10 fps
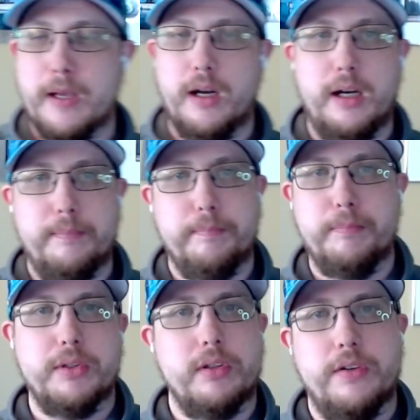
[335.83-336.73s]

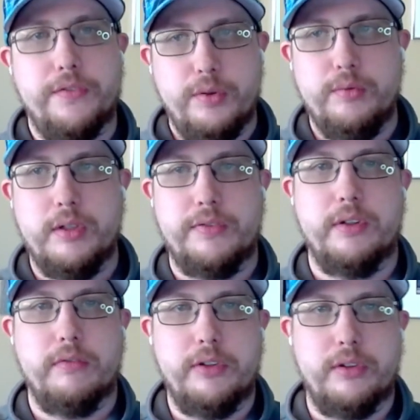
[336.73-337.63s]
But there are a few
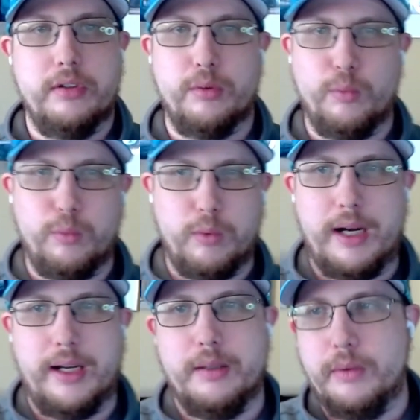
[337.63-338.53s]
different reasons
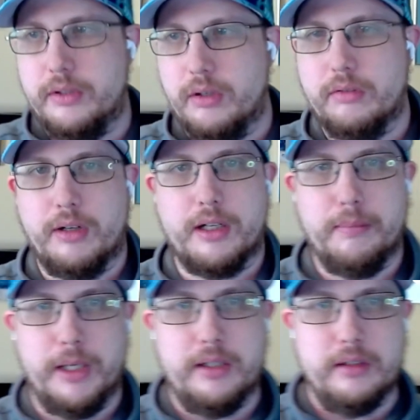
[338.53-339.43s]
why we don't
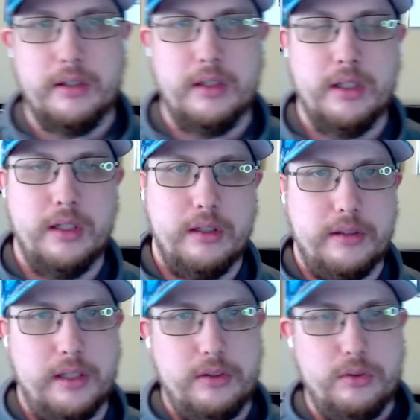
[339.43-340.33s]
recommend
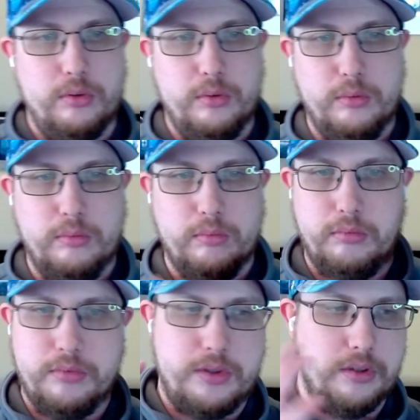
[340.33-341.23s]
that you
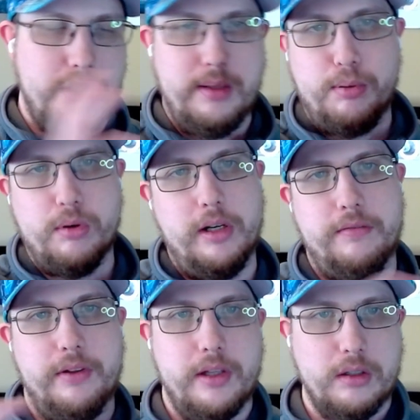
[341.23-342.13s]
just import
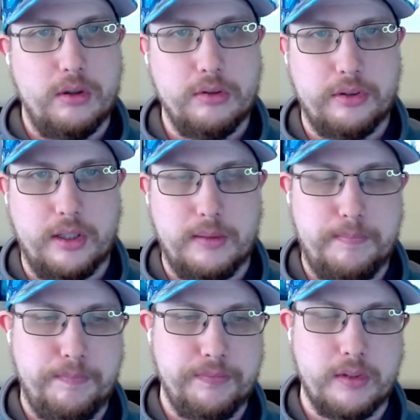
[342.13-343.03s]
everything wholesale.
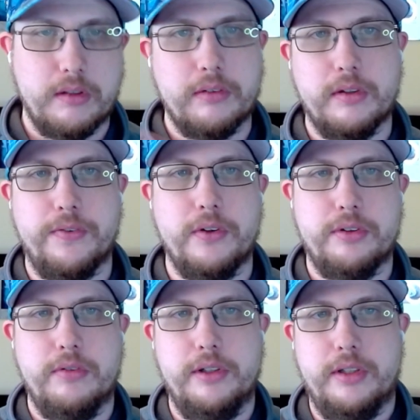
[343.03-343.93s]
The
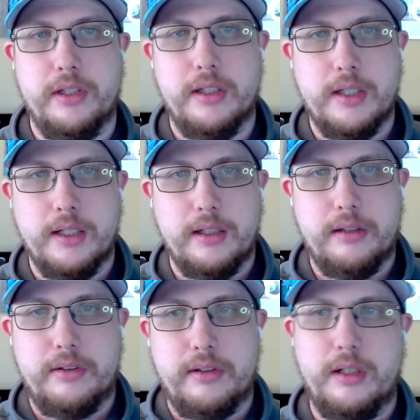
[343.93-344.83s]
first reason
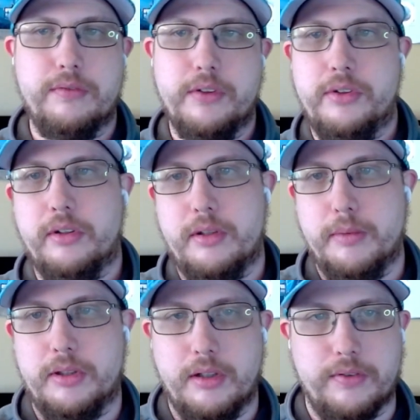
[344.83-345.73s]
is that every system
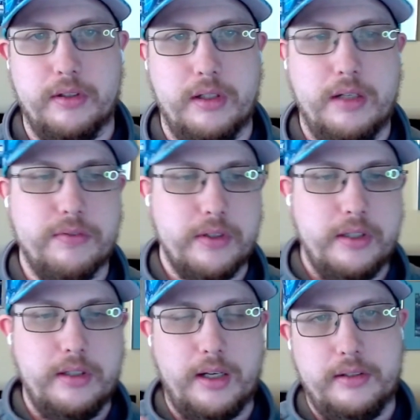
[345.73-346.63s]
is different.
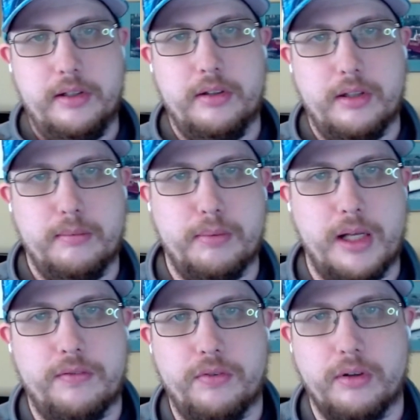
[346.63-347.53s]
Every ITSM
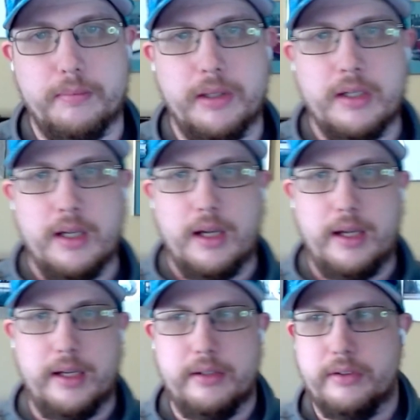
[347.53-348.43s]
platform
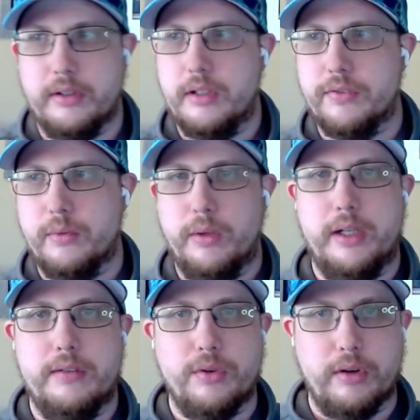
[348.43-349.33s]
has a different
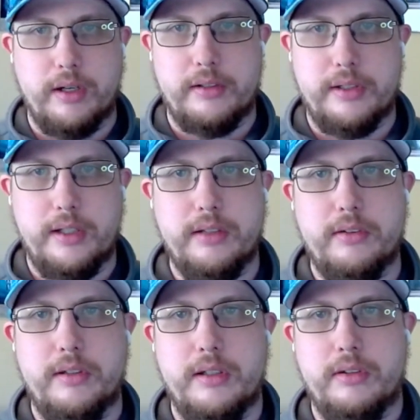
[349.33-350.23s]
way of organizing
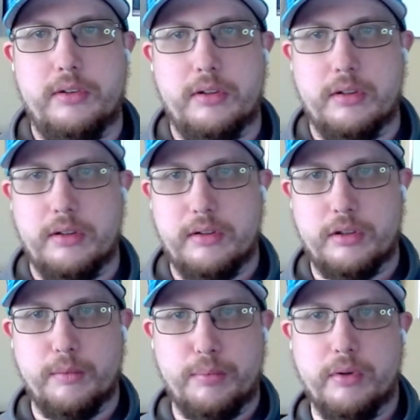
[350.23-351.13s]
incidents, the
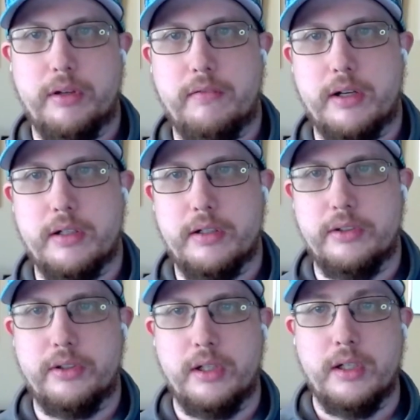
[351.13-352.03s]
supporting
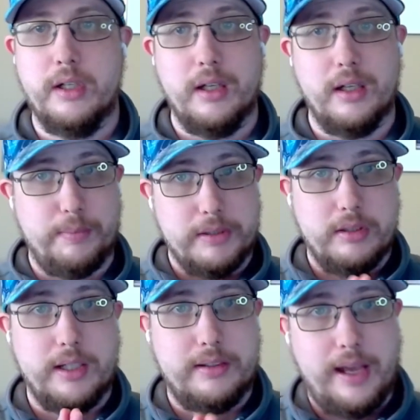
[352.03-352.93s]
records,
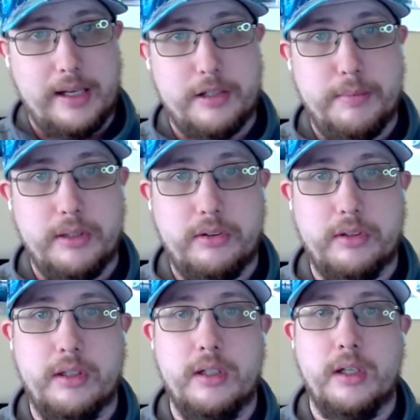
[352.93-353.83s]
especially
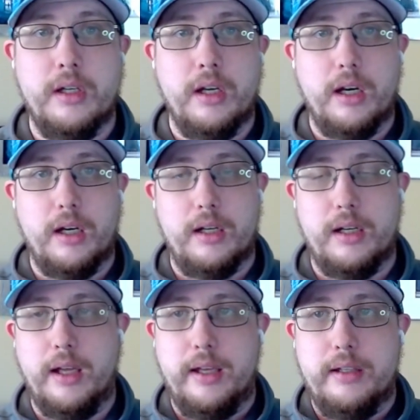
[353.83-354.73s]
attachments.
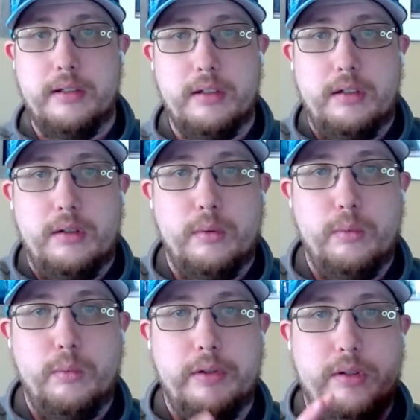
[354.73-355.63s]
And
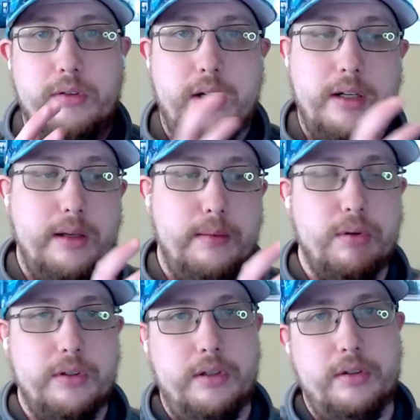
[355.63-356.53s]
when you try to
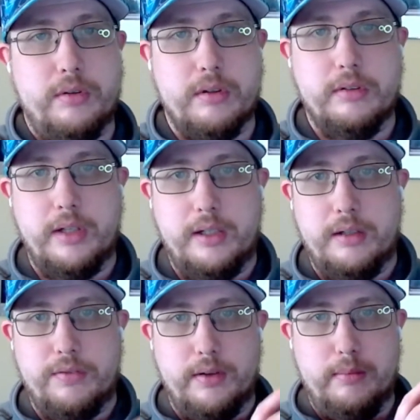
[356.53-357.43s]
import the historical
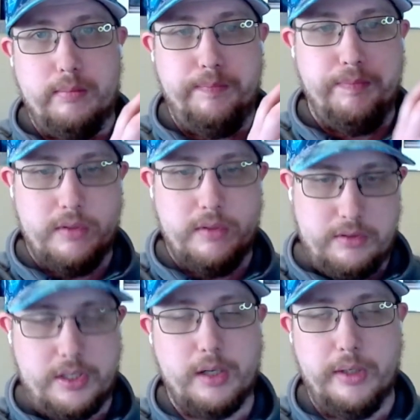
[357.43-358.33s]
data from
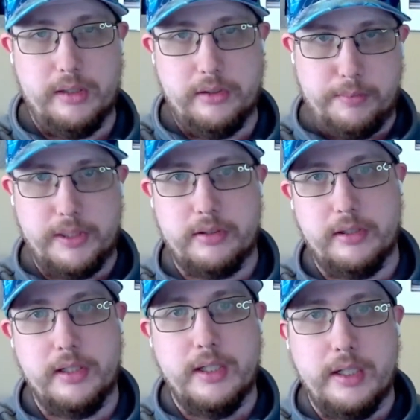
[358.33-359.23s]
Cherwell,
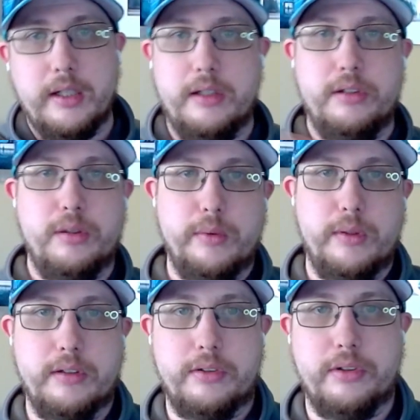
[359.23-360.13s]
especially into
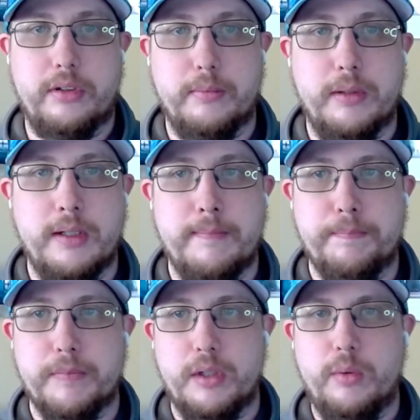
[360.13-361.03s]
another system,
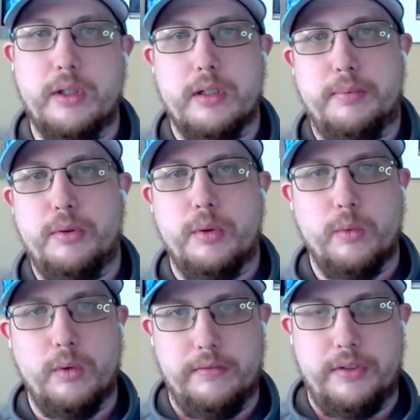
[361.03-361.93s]
you end up doing
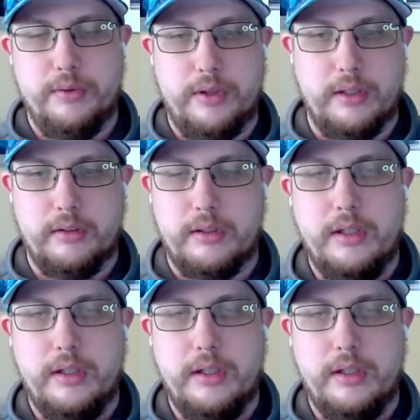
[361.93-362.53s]
one of two things.